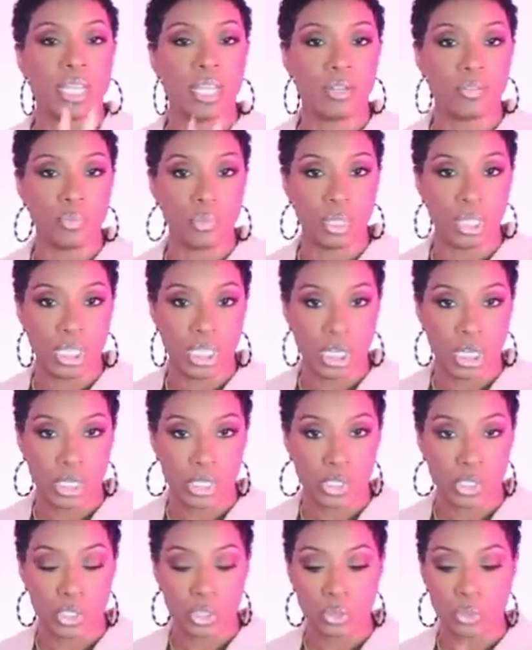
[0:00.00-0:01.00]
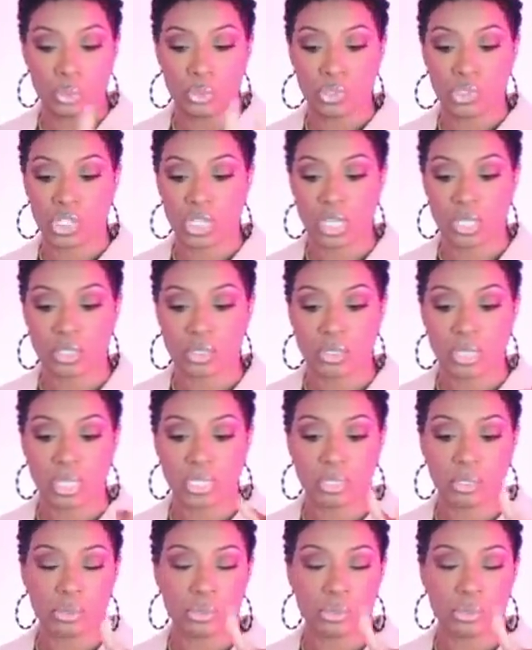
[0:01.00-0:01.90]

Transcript: And if we look at her shoes, she has on like